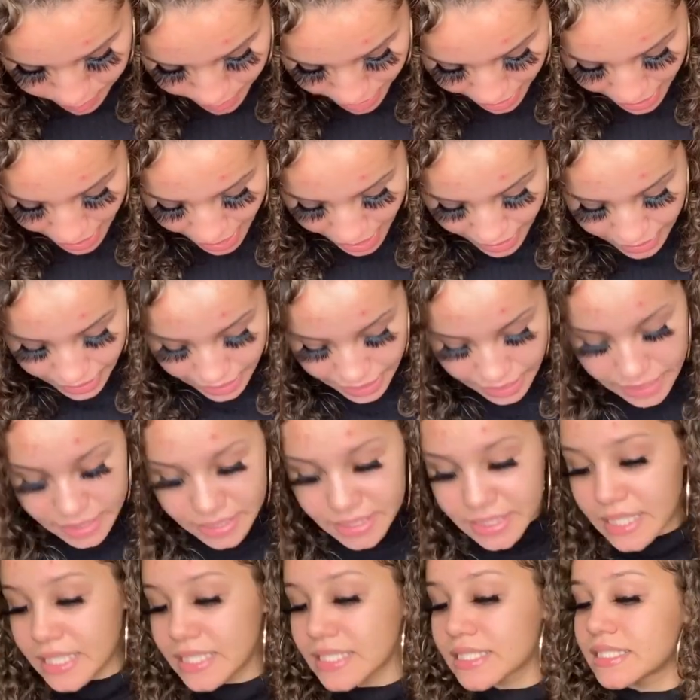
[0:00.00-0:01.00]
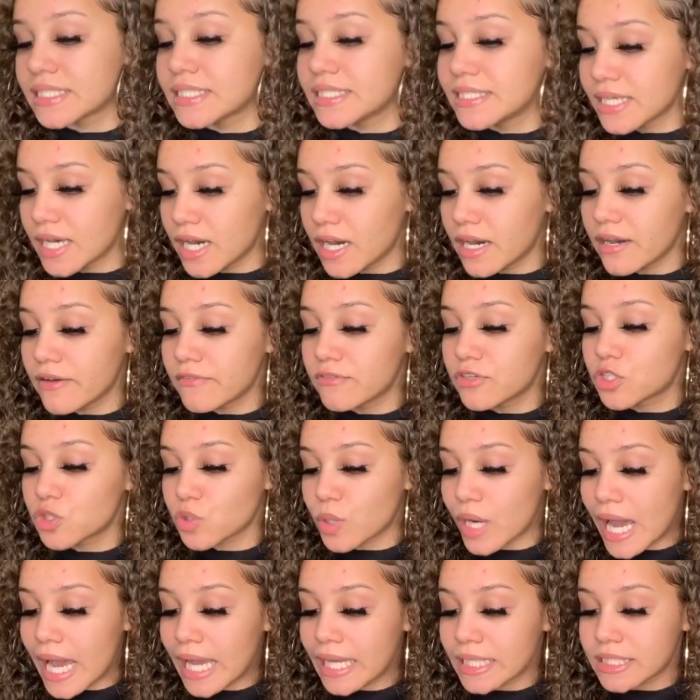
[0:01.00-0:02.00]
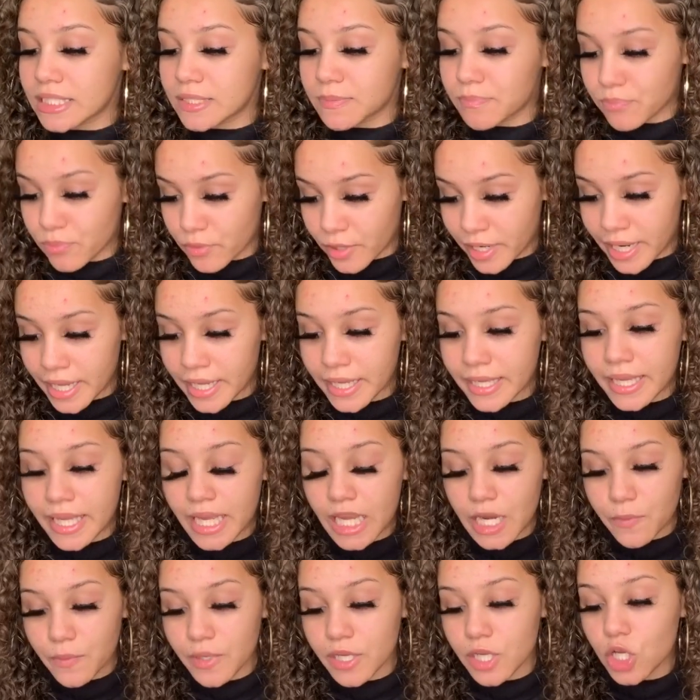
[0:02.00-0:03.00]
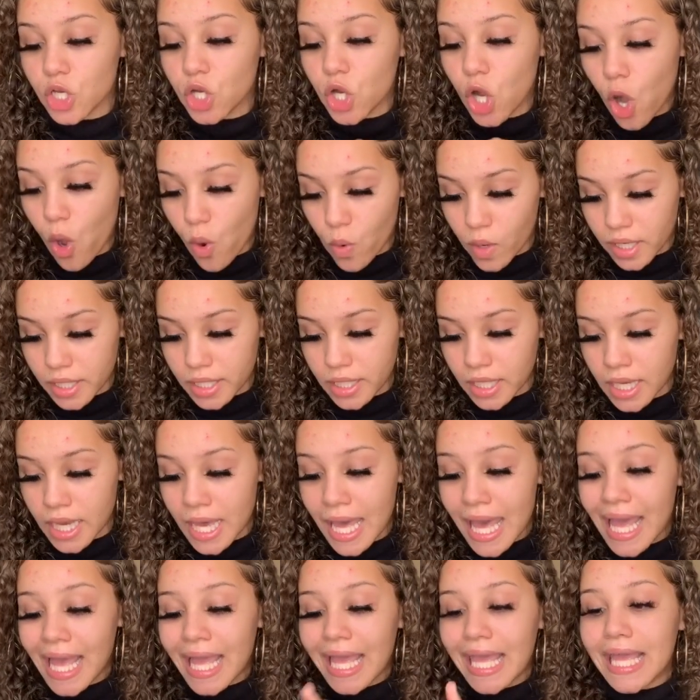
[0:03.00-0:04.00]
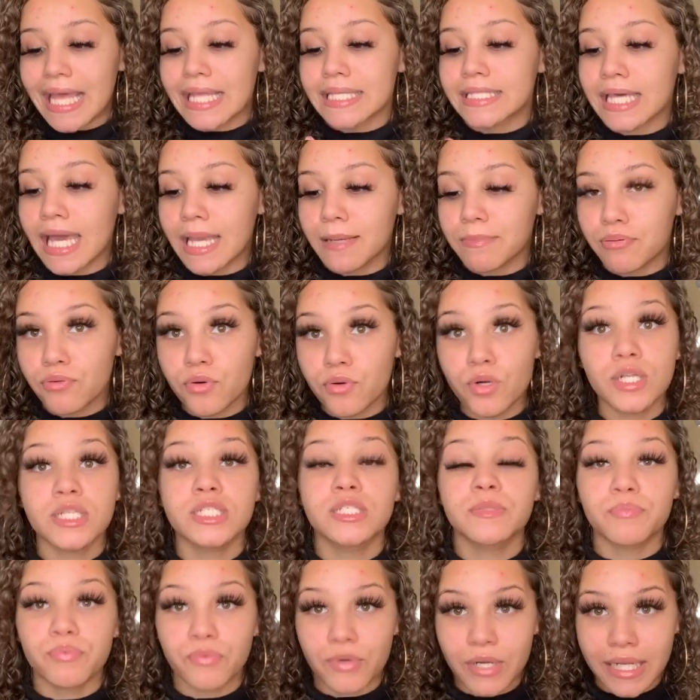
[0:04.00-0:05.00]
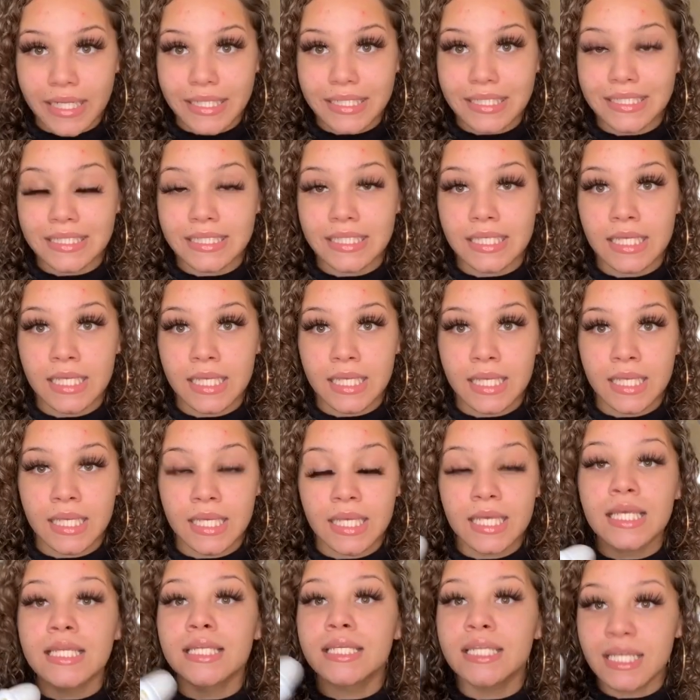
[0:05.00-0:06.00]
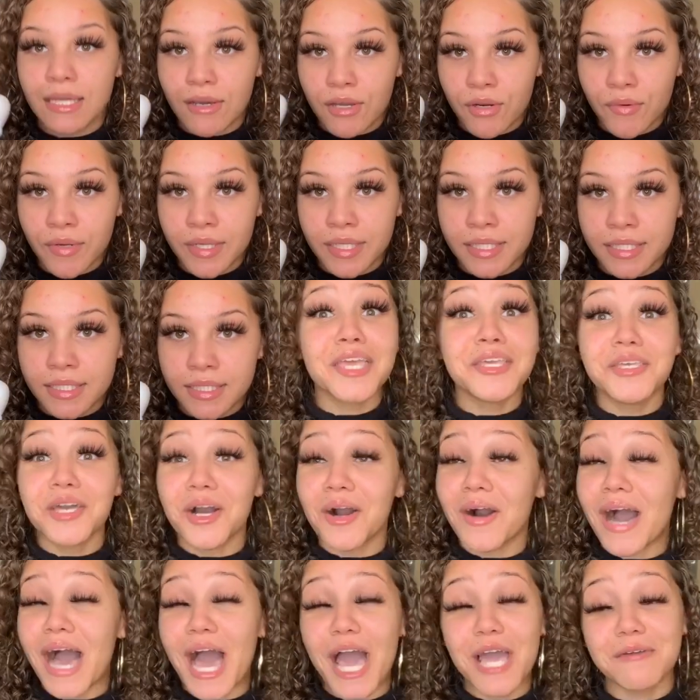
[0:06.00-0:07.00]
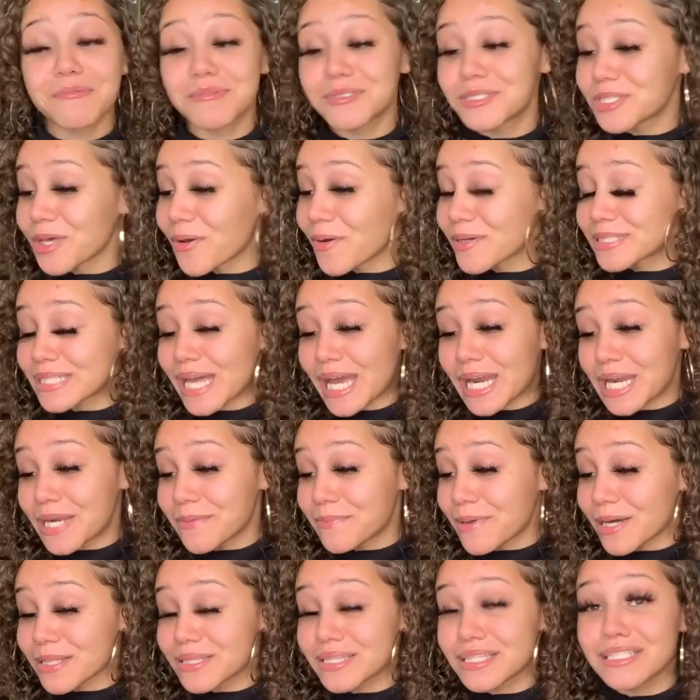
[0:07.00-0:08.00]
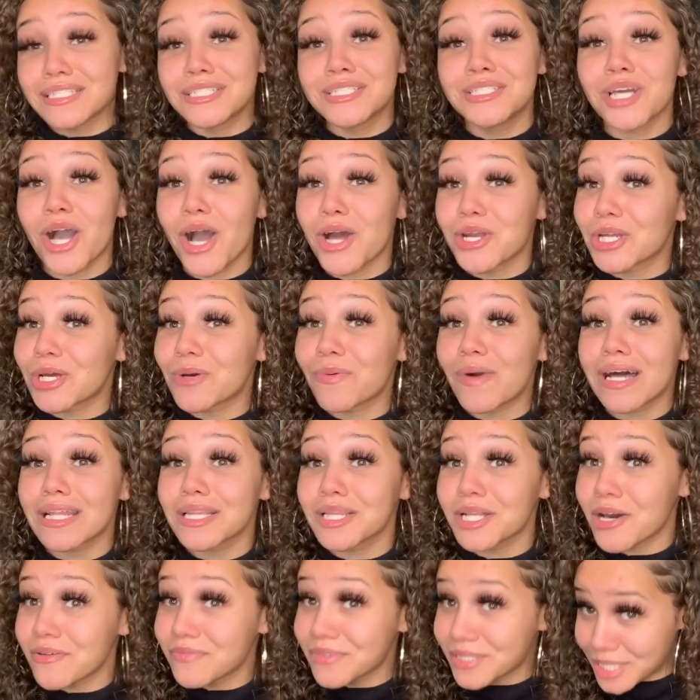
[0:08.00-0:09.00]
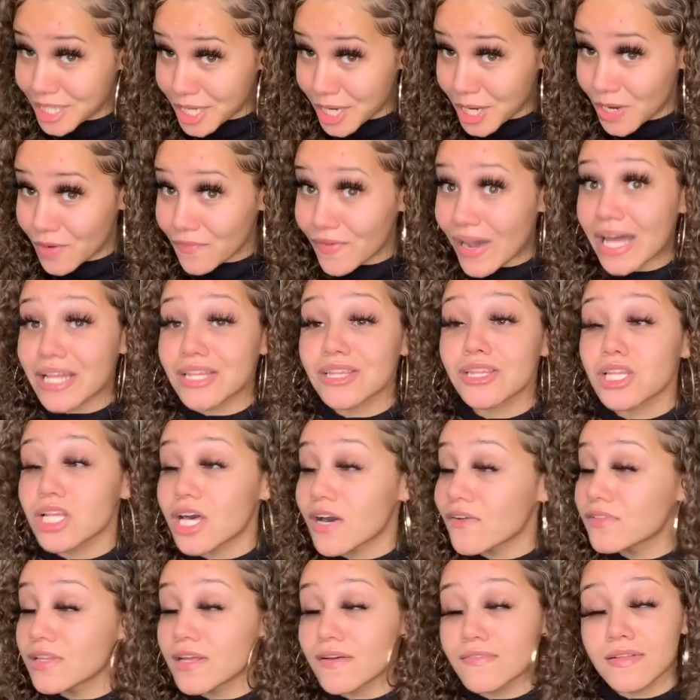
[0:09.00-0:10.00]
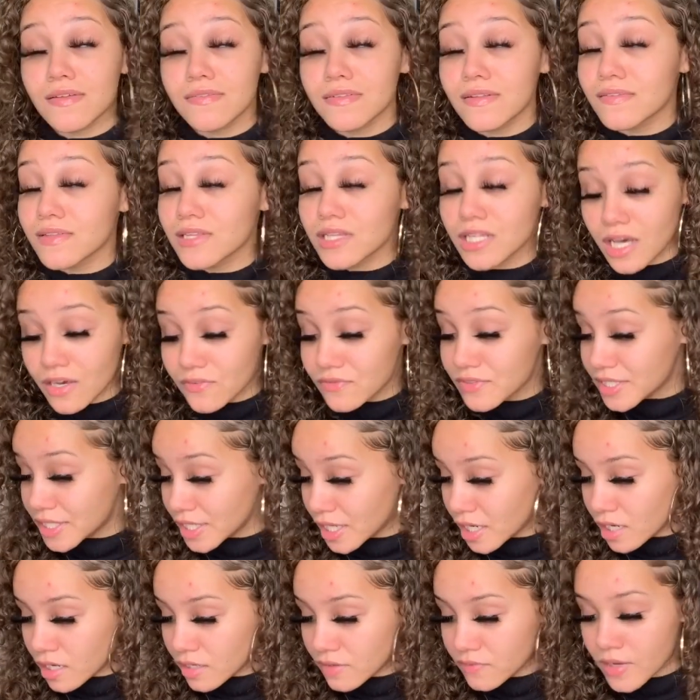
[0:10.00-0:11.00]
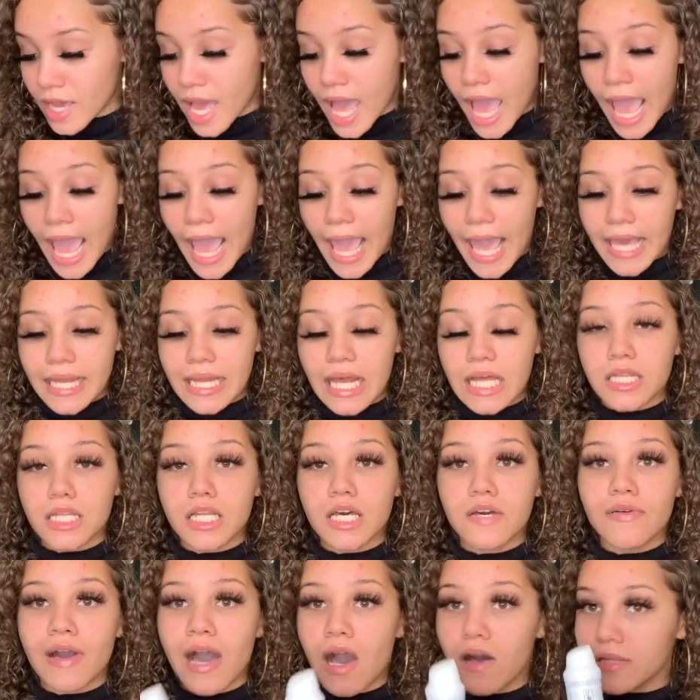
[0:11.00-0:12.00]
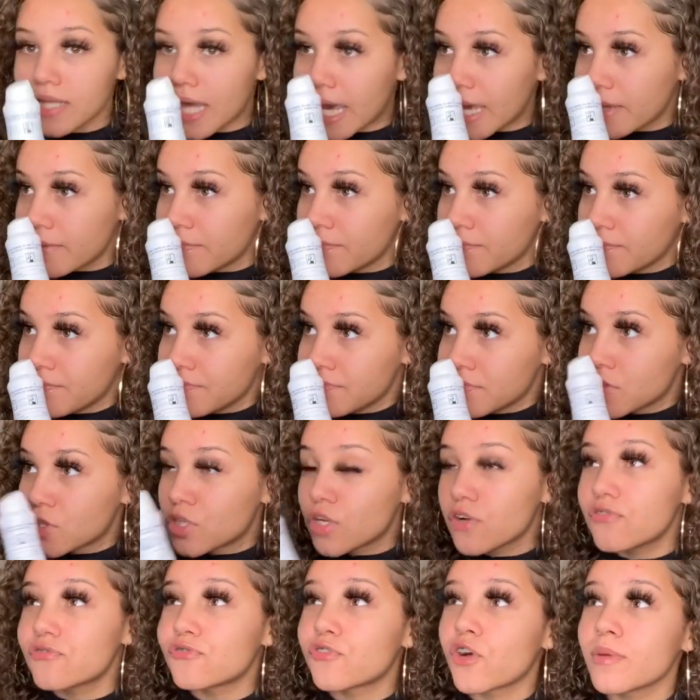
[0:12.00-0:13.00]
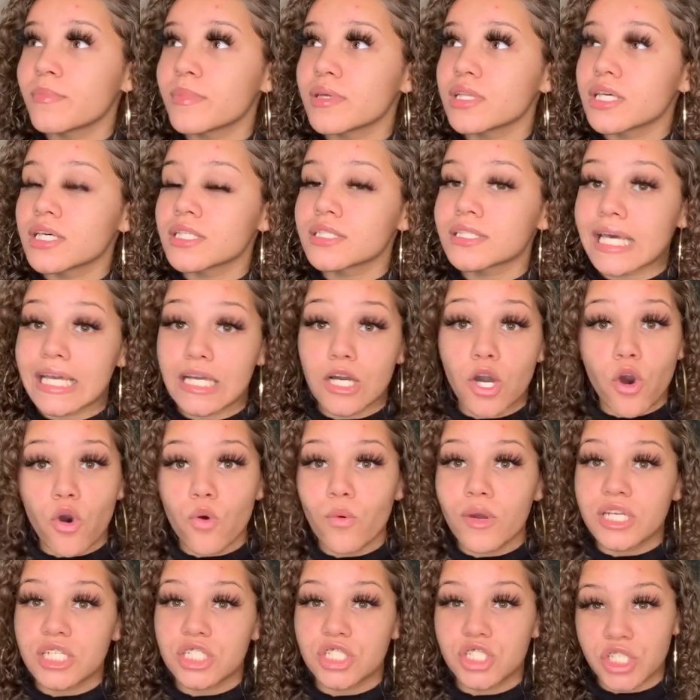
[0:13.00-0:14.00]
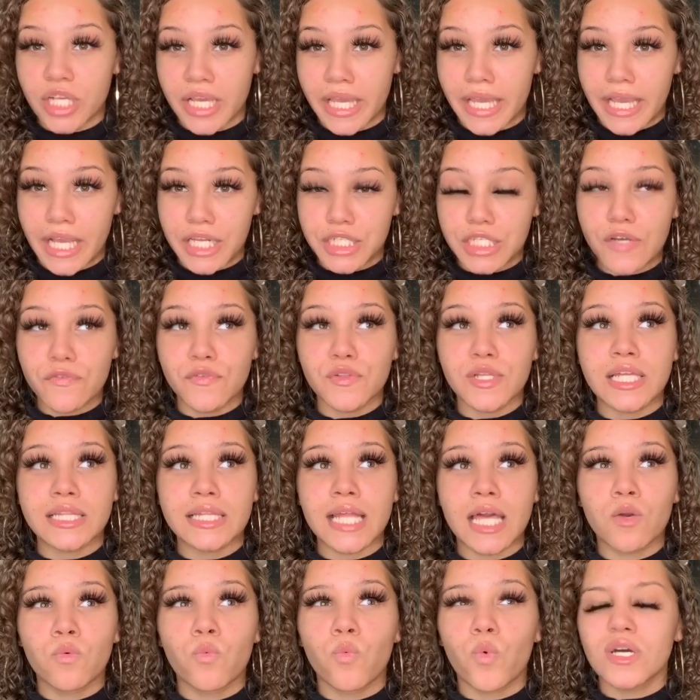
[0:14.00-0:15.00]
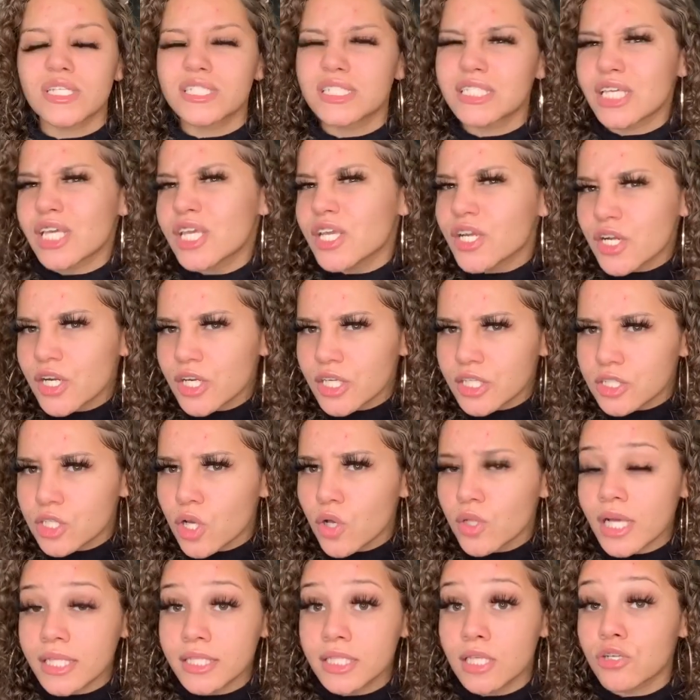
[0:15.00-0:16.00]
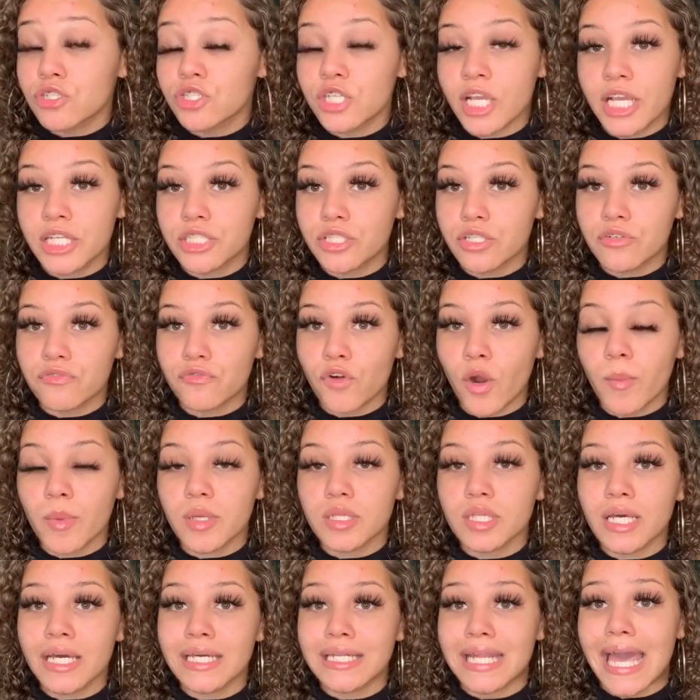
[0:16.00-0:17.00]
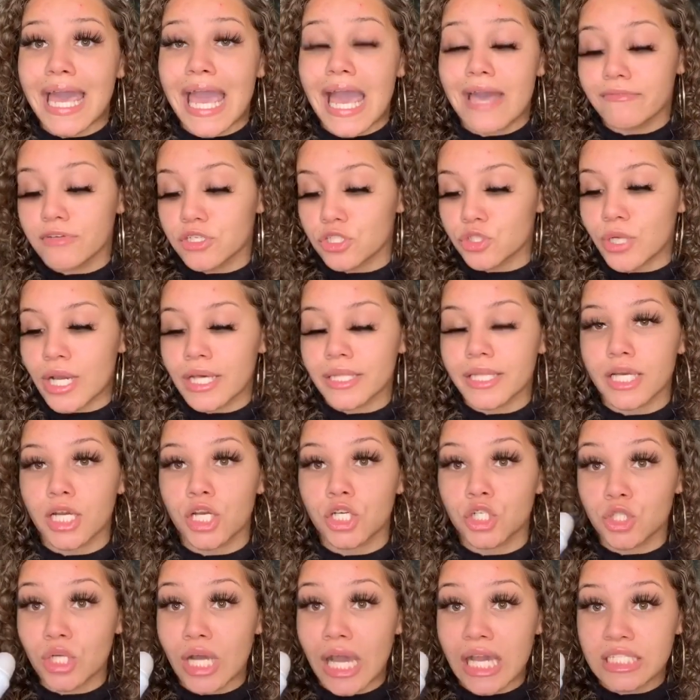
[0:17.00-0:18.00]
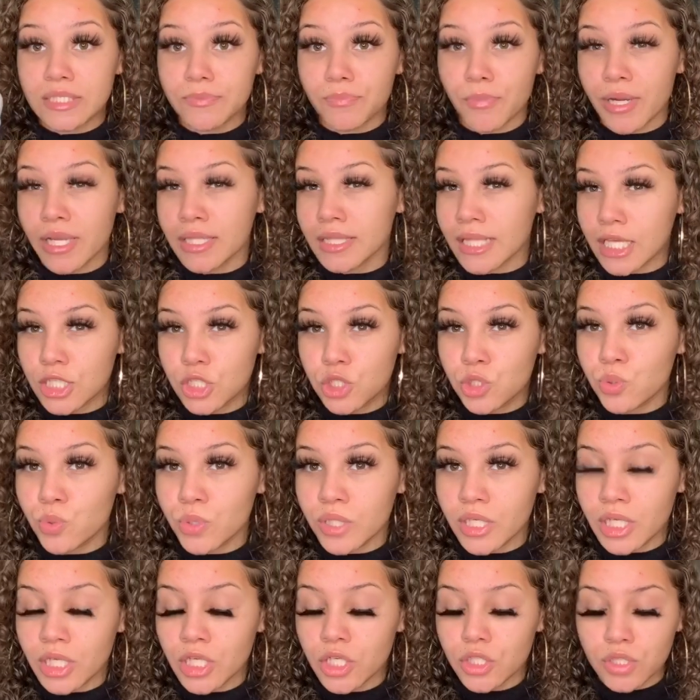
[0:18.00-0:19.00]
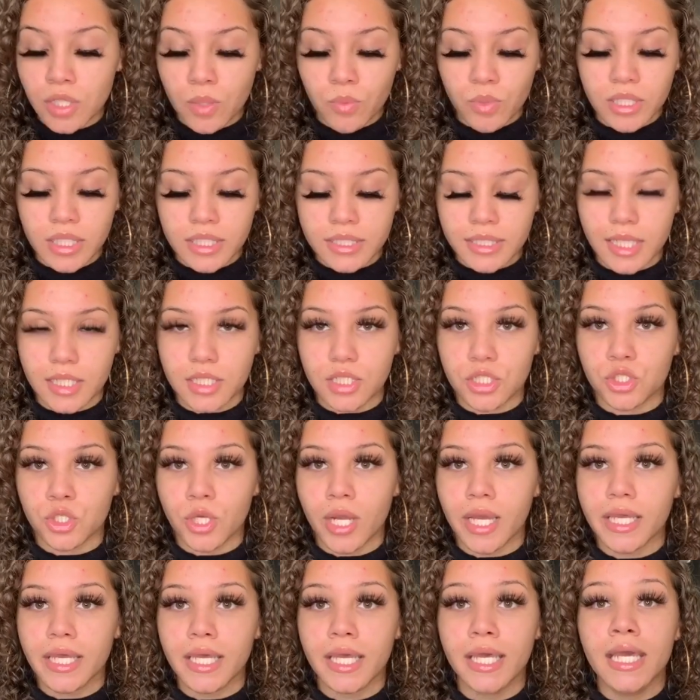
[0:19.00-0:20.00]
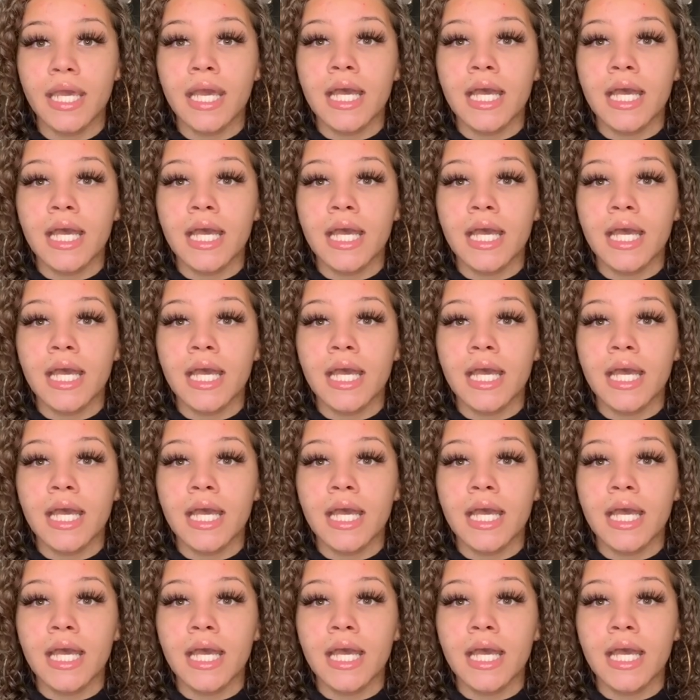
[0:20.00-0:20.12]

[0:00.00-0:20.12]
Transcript: bag is this Dove Dry Spray Caring Coconut Antiperspirant Deodorant. Y'all, I am so excited about this. Y'all know I love Dove. I love, love, love, love, love Dove. And I love how like their formulas like always change. I feel like like once a year or so like they'll change their formula and I haven't tried like a dry spray in like two years so I'm really excited to try it.